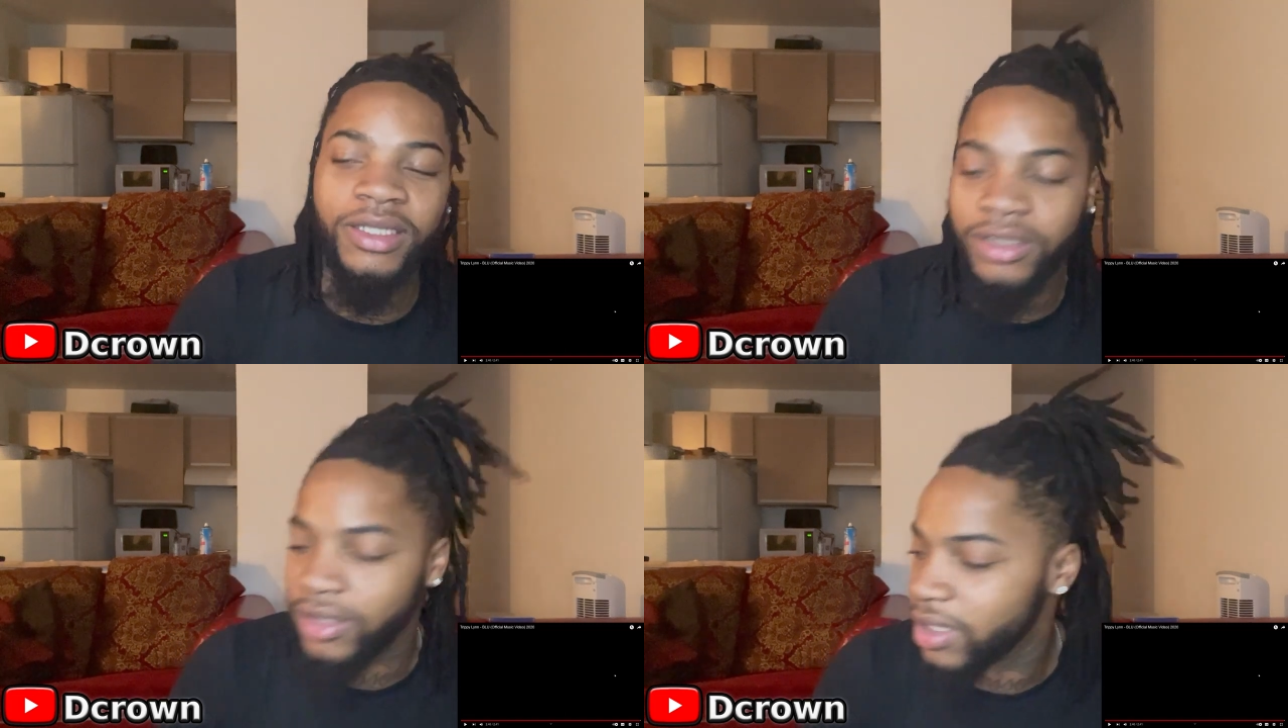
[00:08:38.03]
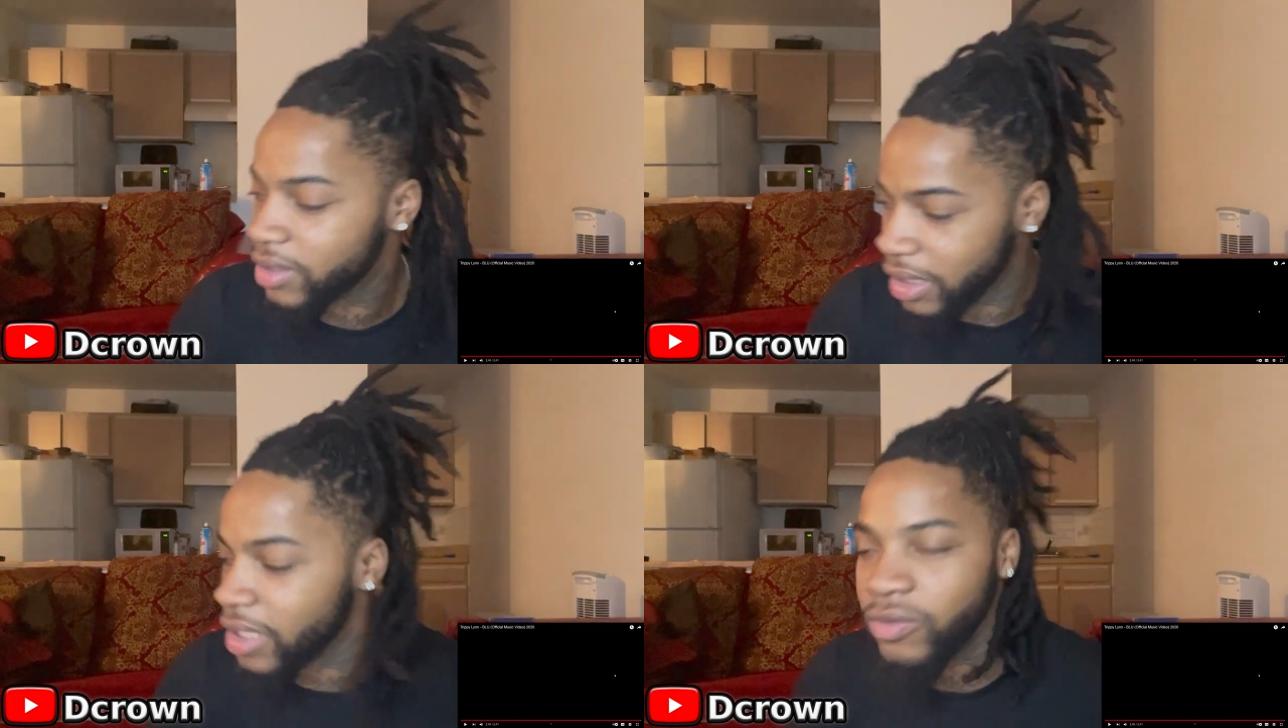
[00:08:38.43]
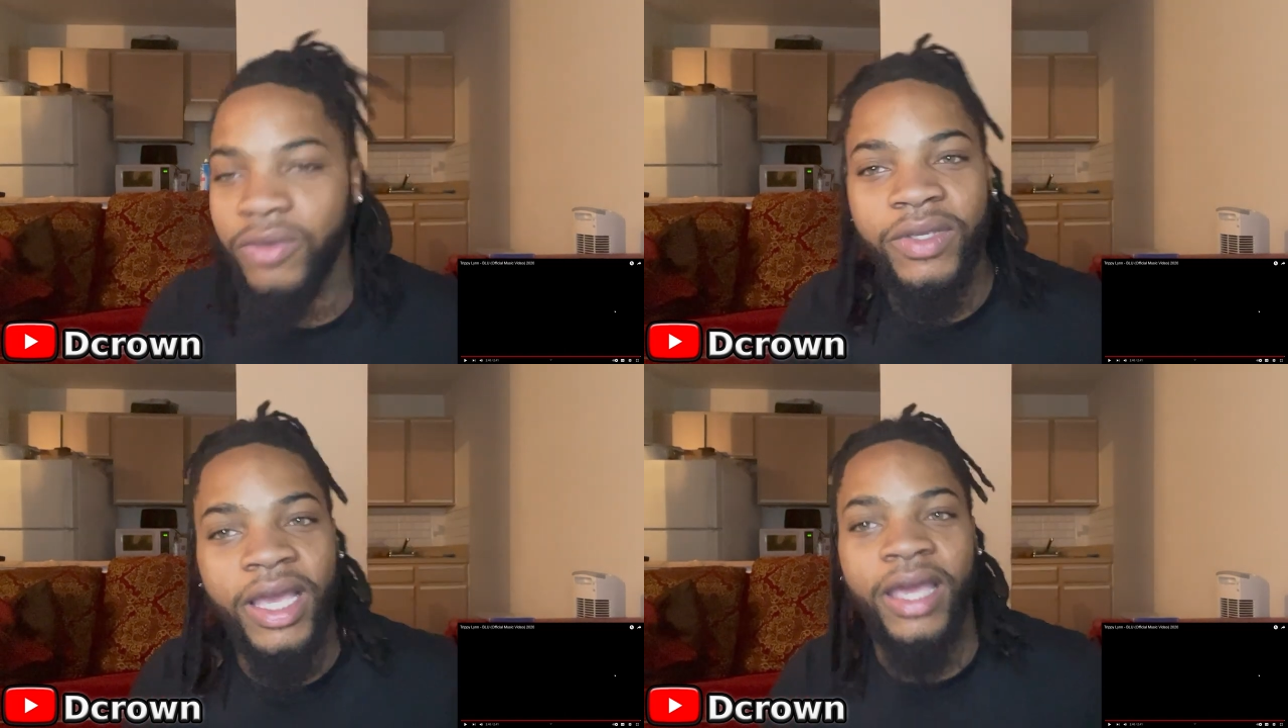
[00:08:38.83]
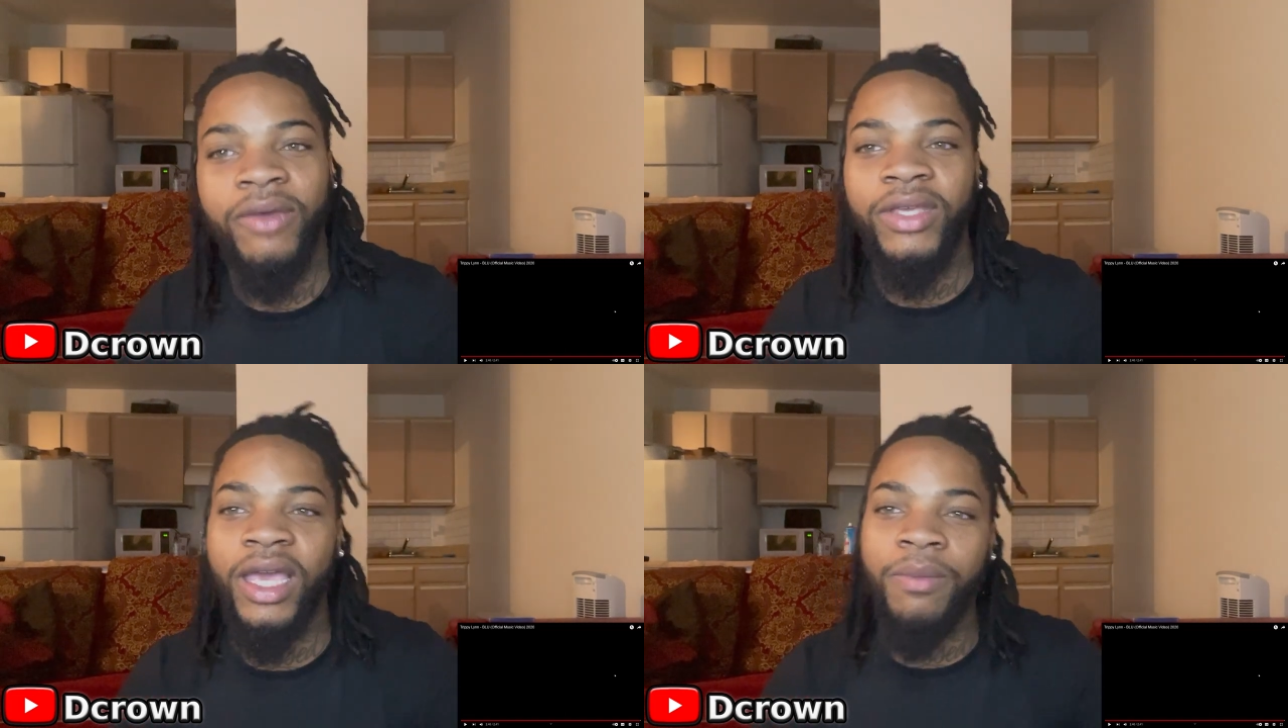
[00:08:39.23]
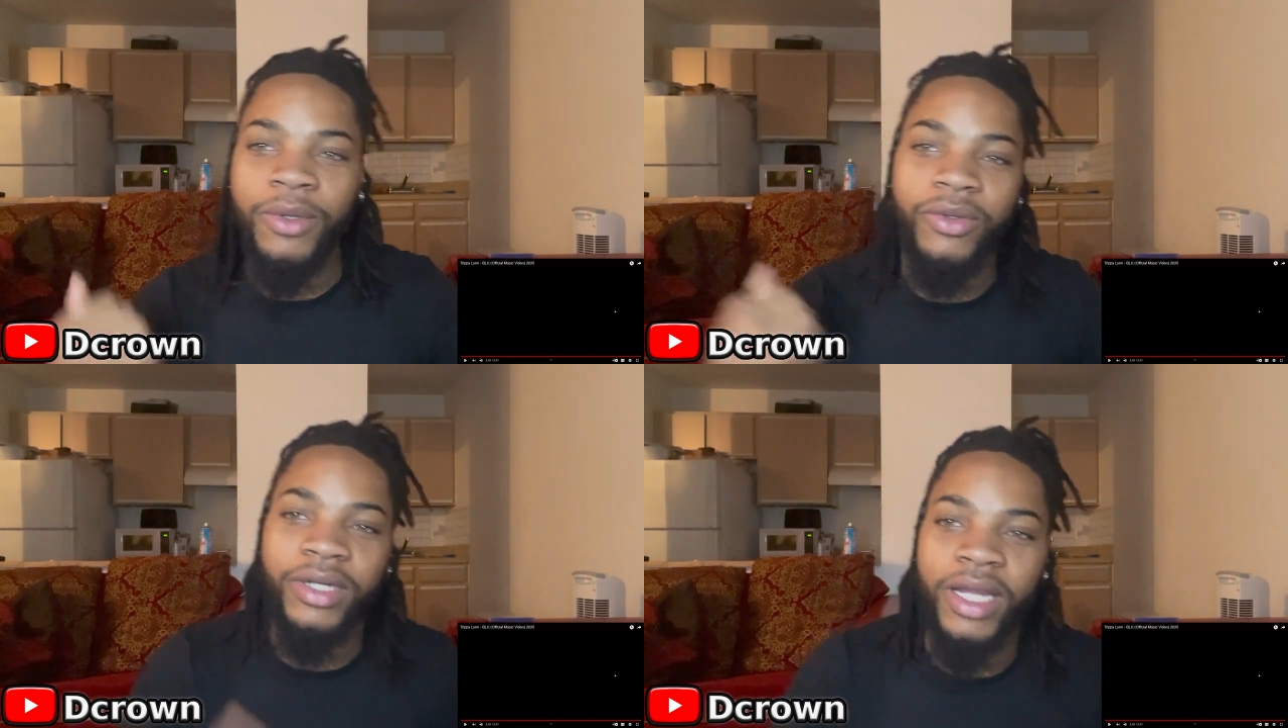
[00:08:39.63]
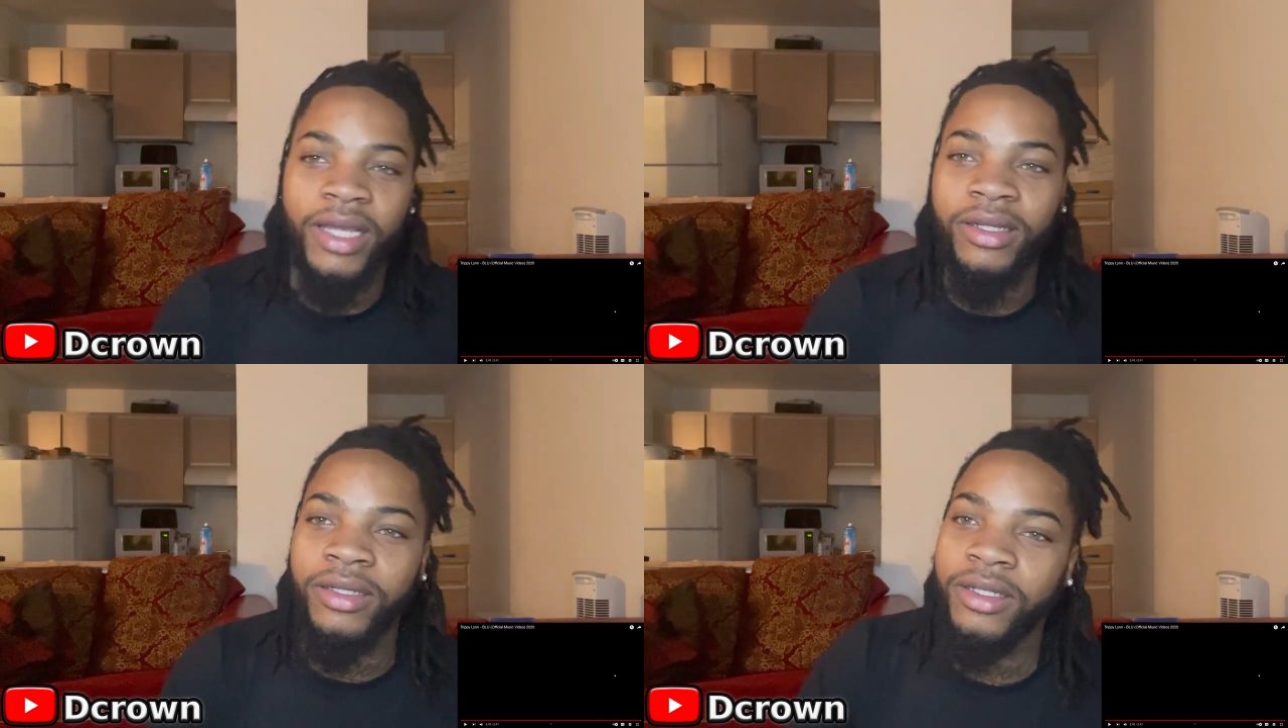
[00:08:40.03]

because that, that, that's where we at. We at Blue tonight.